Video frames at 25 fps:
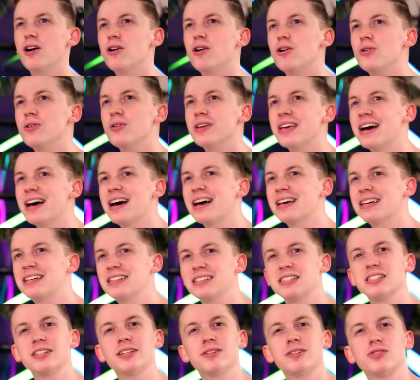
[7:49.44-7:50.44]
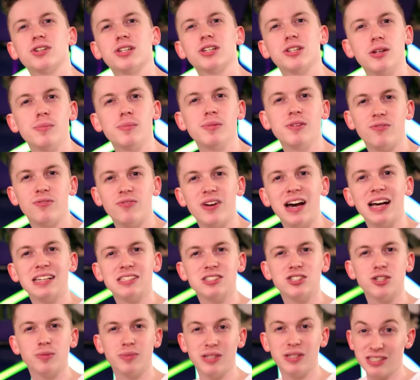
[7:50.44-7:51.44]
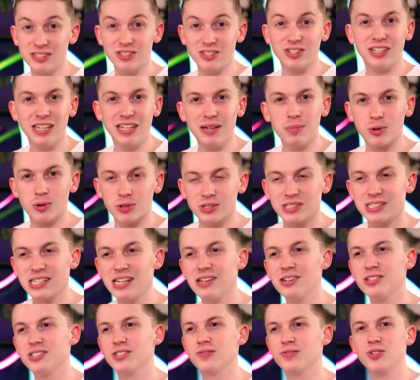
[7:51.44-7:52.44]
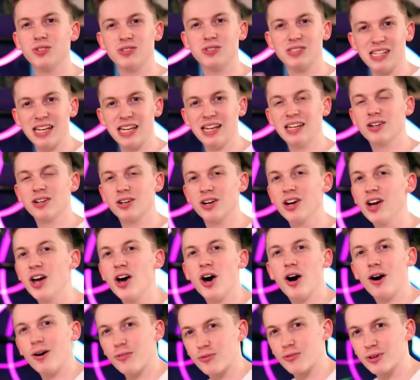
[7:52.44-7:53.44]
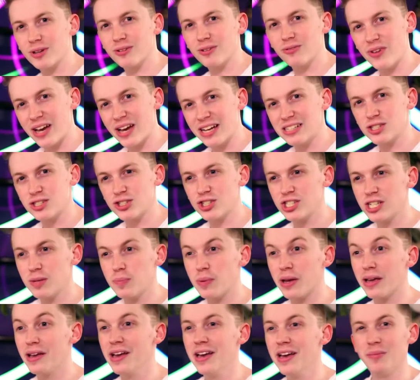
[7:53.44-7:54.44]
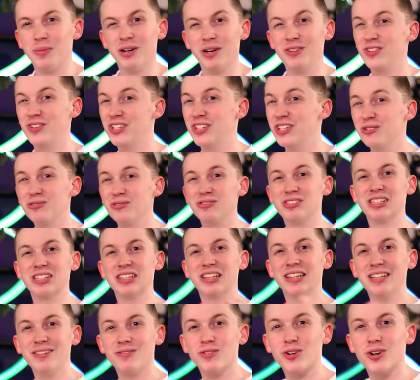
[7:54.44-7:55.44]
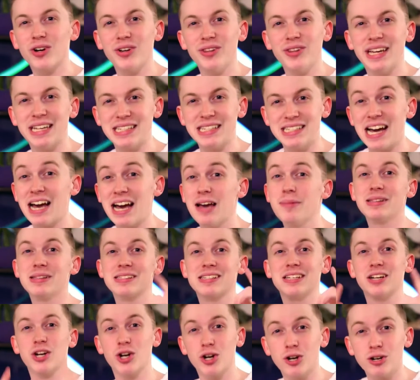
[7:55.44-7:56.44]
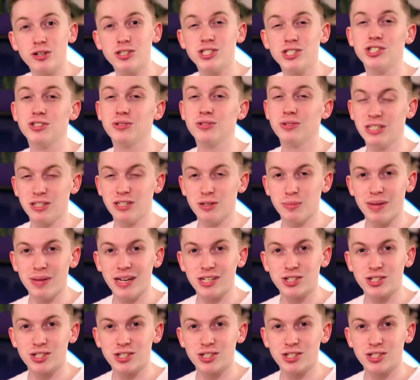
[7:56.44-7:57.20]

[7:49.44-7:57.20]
oh yeah, I can deliver it a little bit faster, because you're going to get more sales if you say you're offering faster shipping. But if you don't deliver on that time, it's going to hurt you in your